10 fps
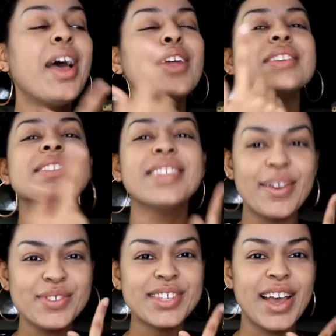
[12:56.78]
this
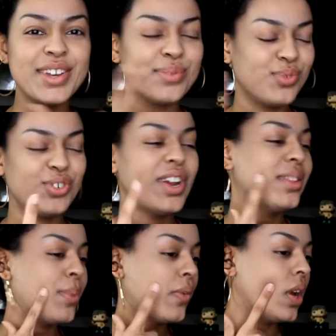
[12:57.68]
left side is more dry
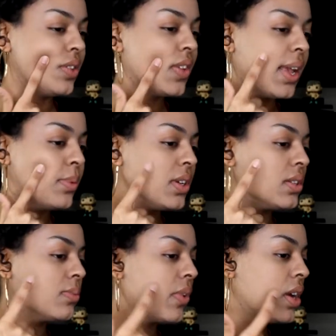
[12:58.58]
than my right side,
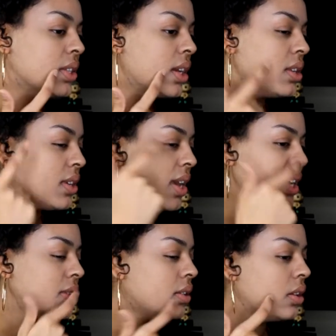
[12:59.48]
because my right side, yeah,
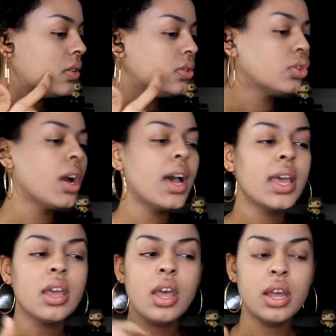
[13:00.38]
it's a little
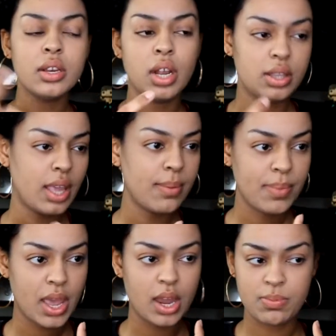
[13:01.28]
dry, not that
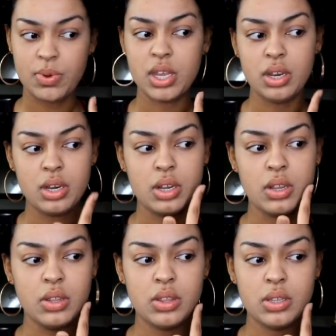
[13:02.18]
bad, but
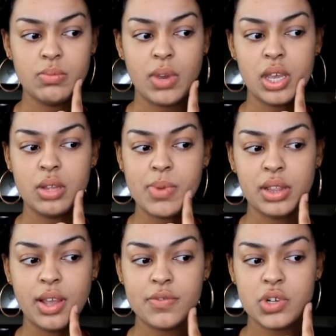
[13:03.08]
my
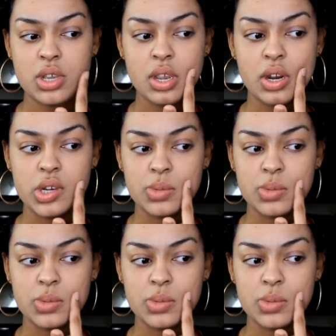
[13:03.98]
left cheek here is